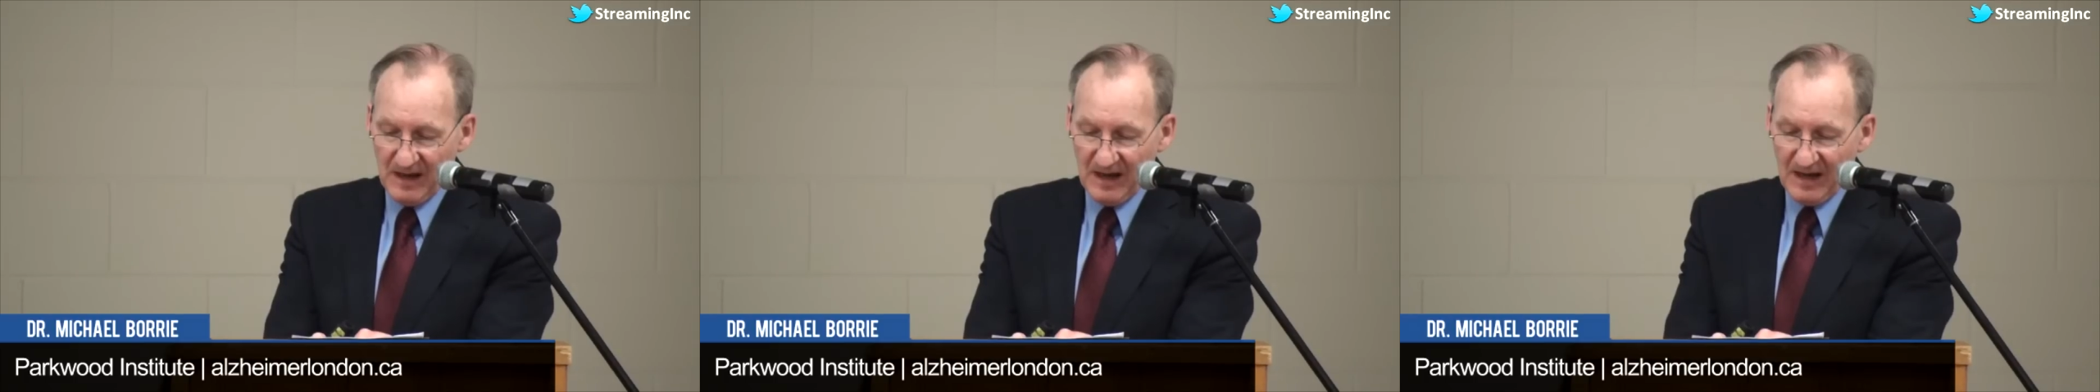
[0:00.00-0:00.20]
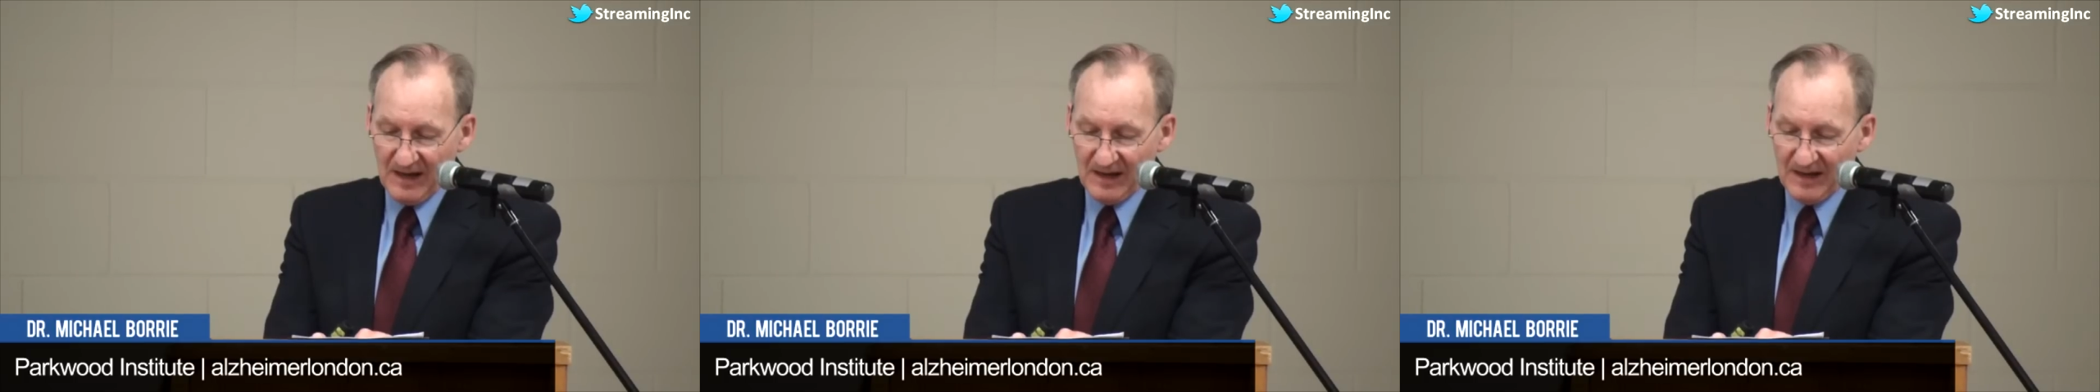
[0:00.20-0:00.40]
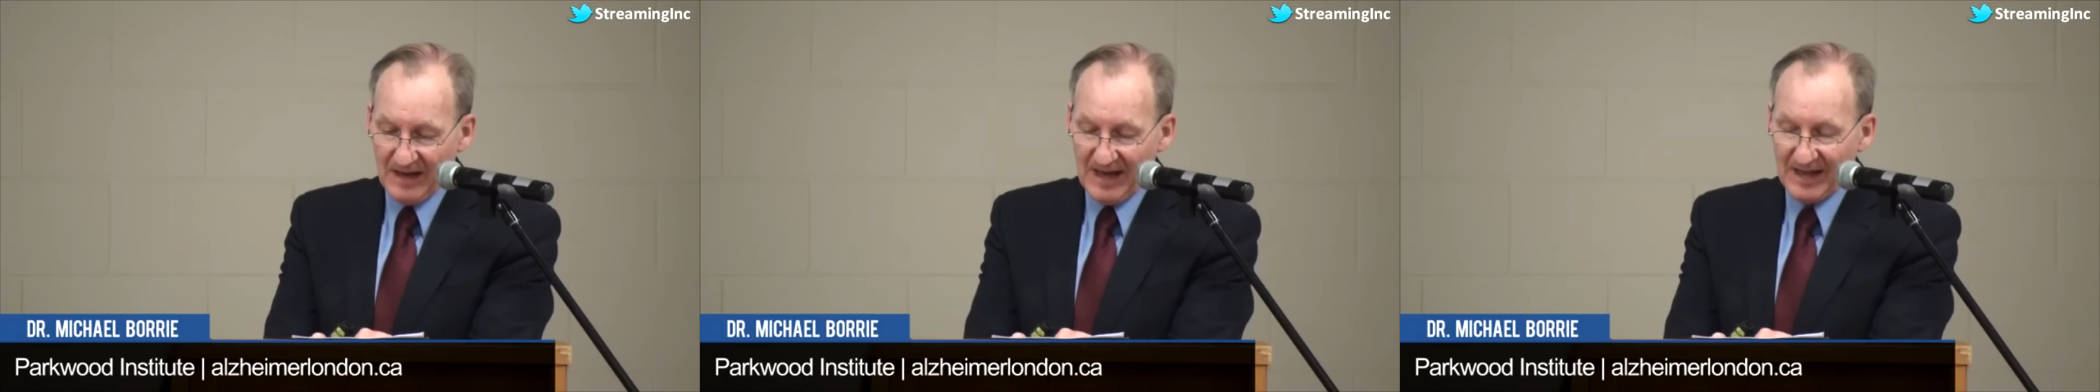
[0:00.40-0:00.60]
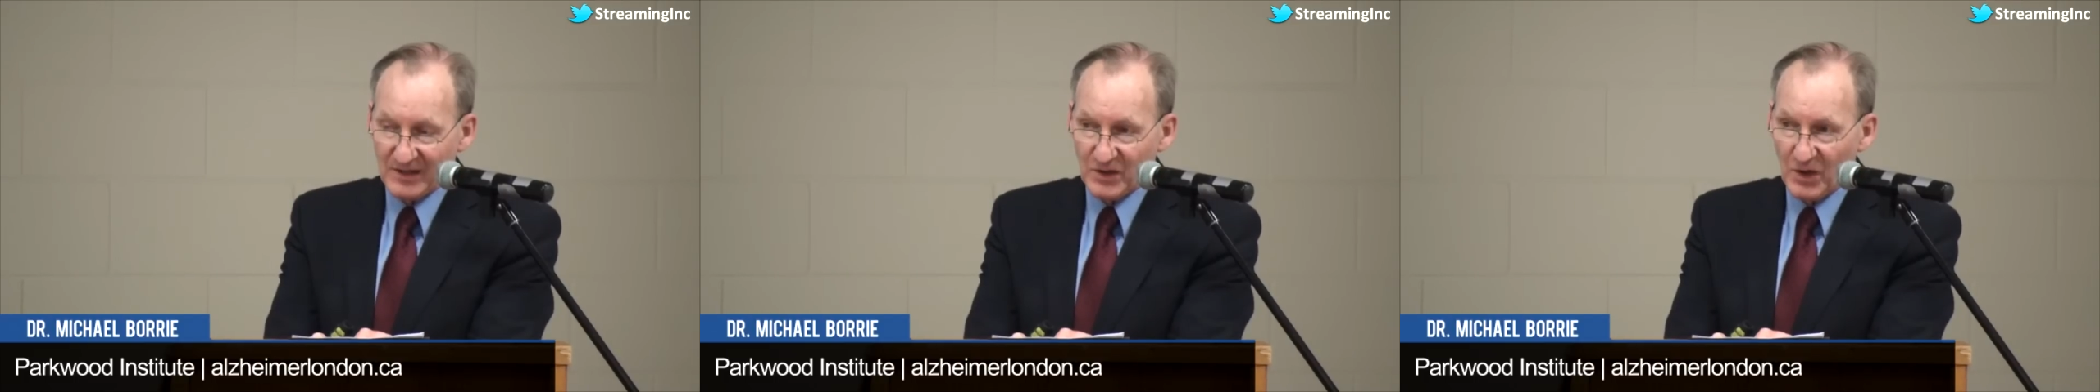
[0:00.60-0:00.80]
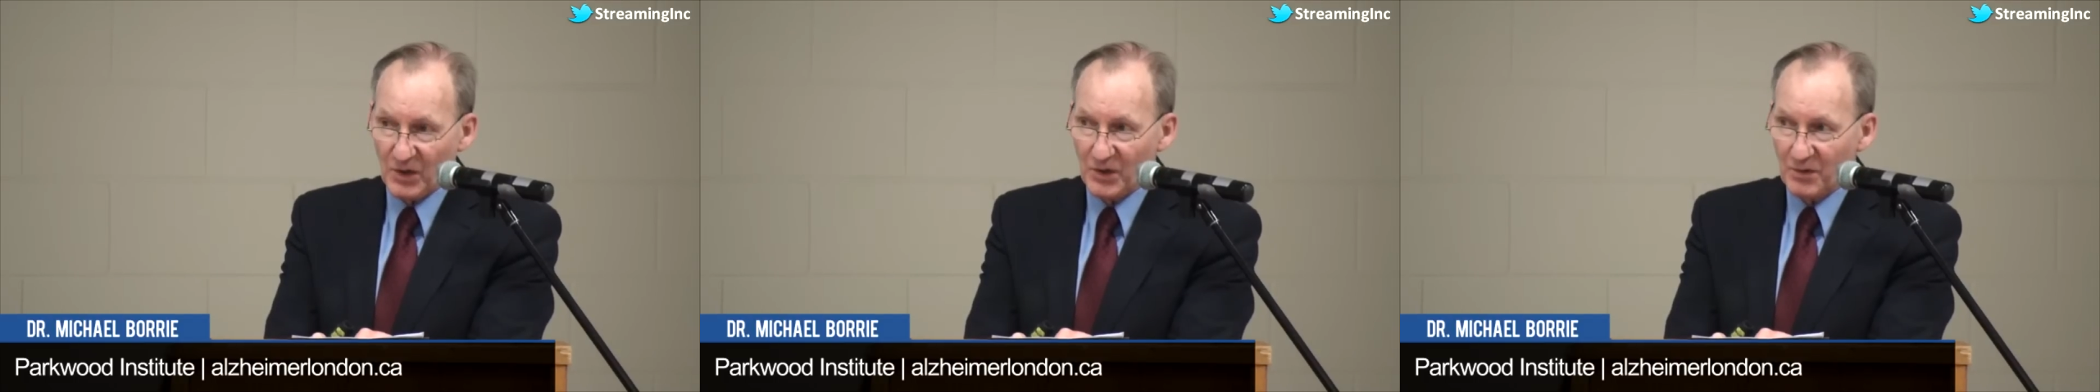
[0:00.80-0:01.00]

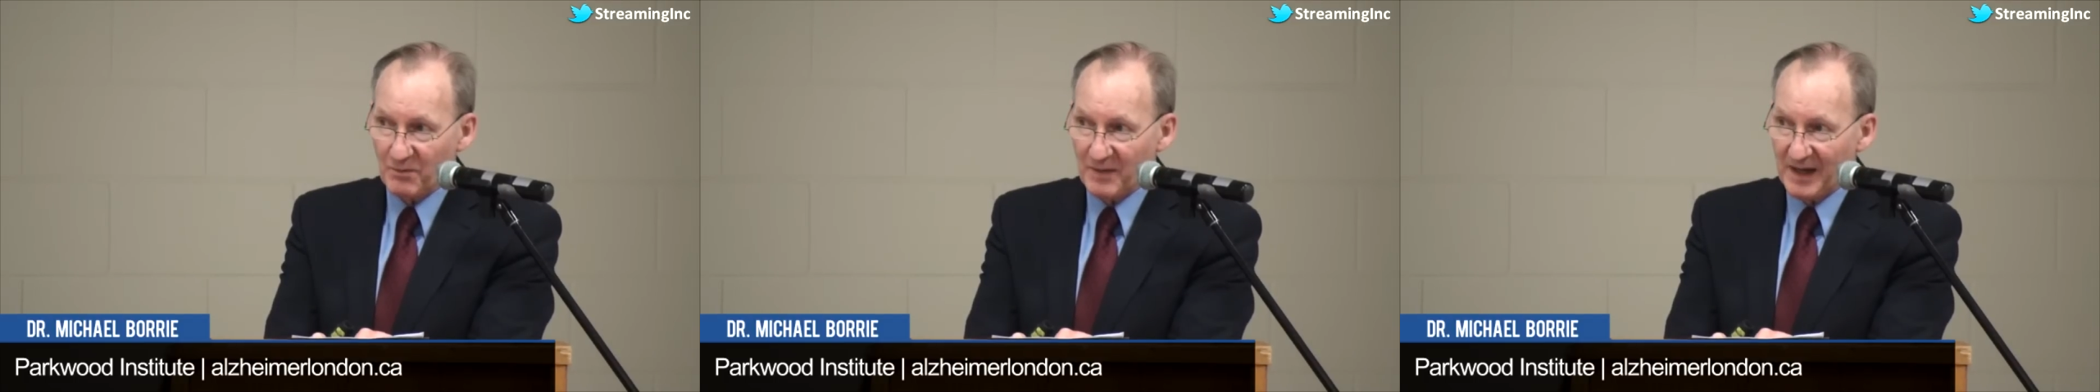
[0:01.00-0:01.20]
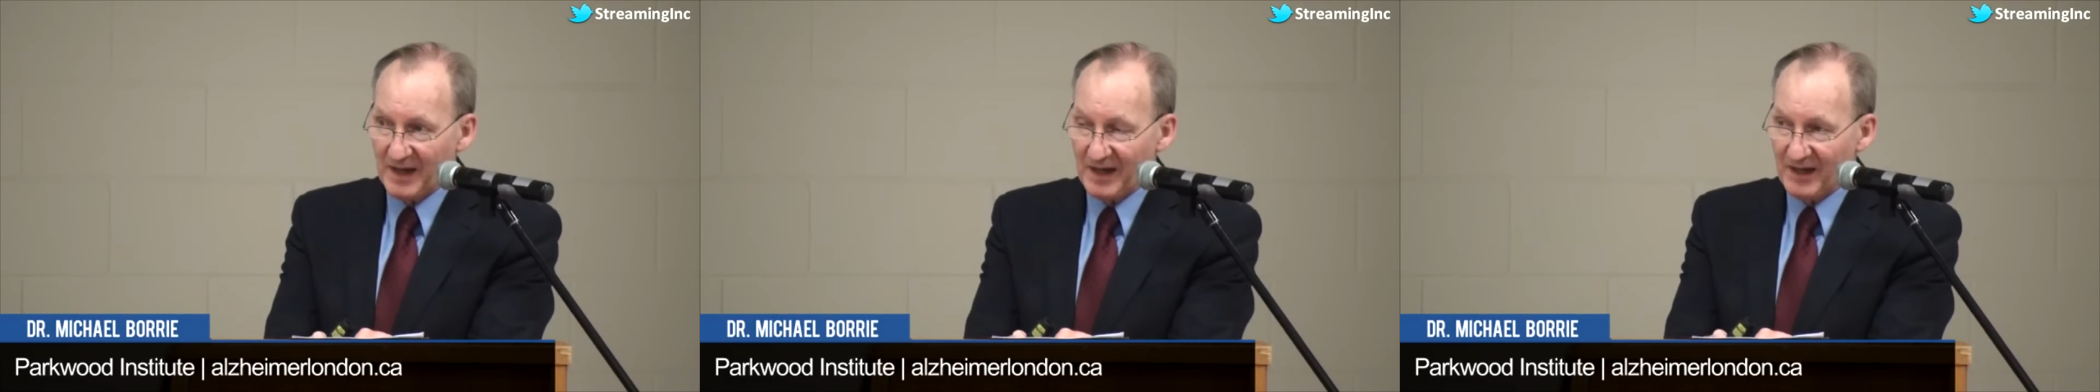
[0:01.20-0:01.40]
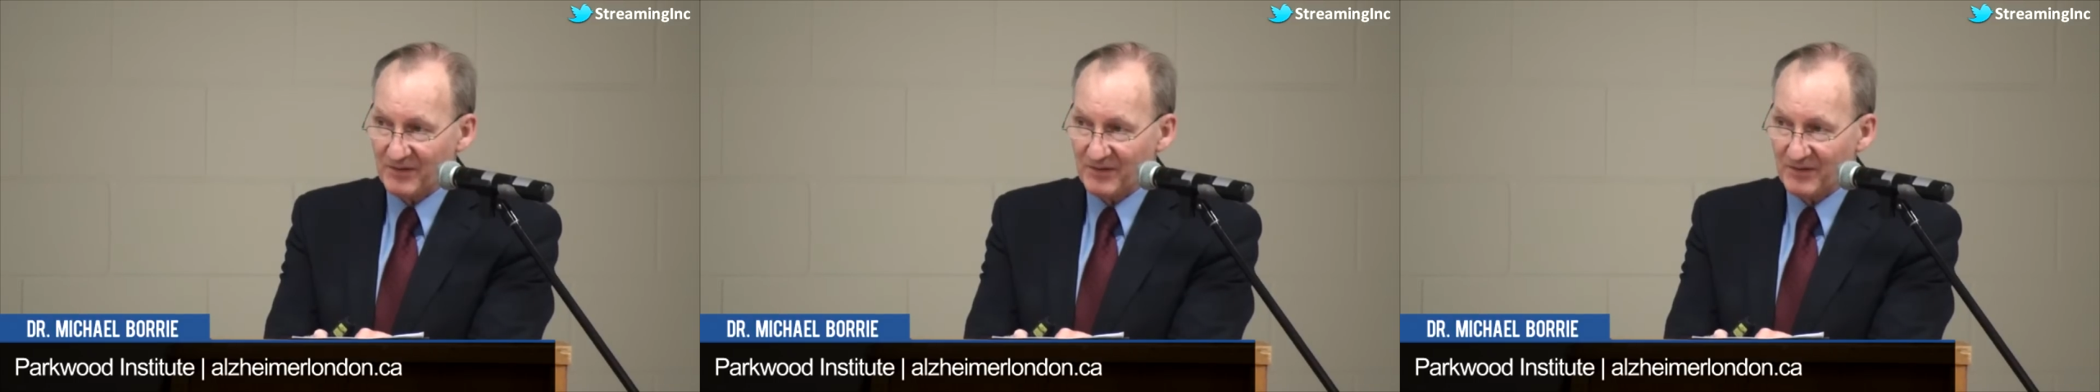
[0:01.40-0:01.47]
At home,